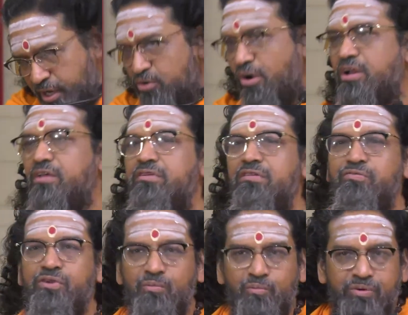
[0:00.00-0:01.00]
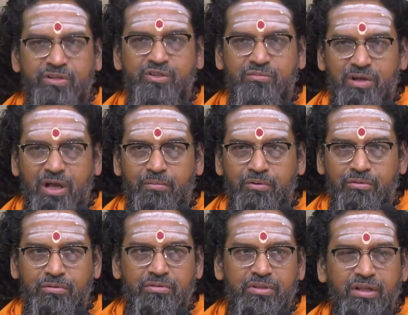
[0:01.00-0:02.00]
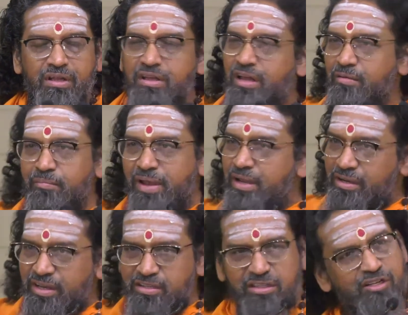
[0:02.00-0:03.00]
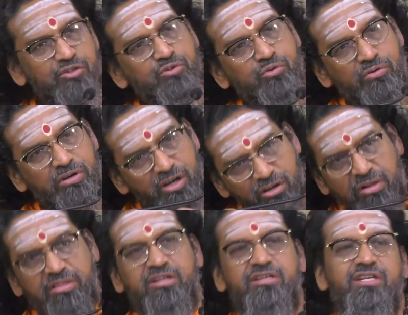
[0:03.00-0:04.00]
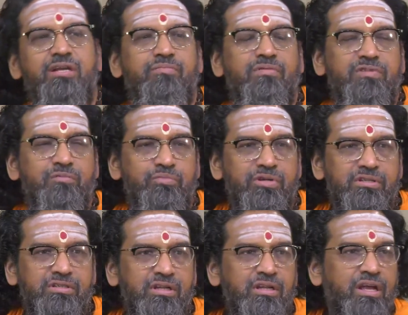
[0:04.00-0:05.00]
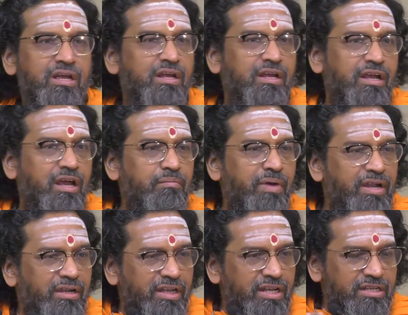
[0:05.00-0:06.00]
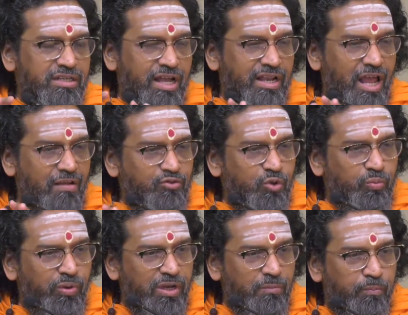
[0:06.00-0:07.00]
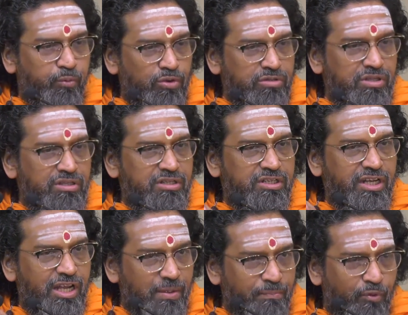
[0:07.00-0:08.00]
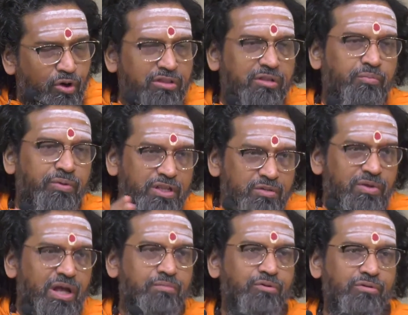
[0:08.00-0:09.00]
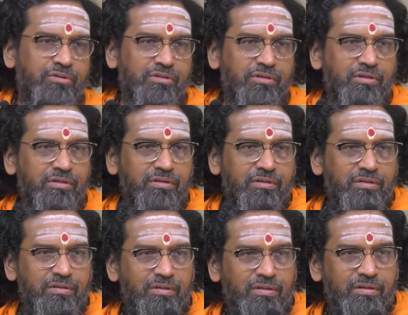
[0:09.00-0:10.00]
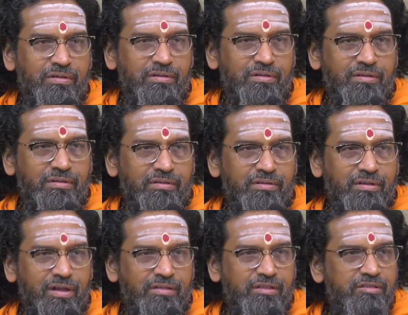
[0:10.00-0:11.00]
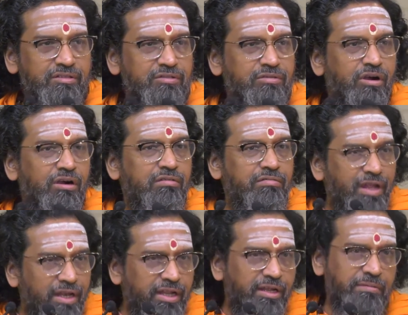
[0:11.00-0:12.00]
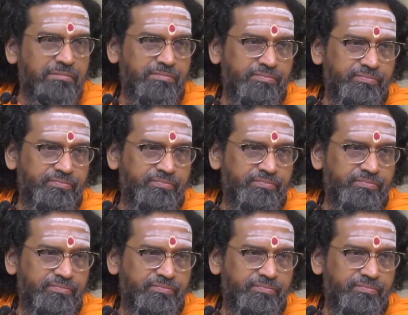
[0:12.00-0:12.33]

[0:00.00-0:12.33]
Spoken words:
gone away from Panchmahabhut, and my attention is totally on the shape of the person, and I have superimposed the shape on the Panchmahabhut. And this is called veiling.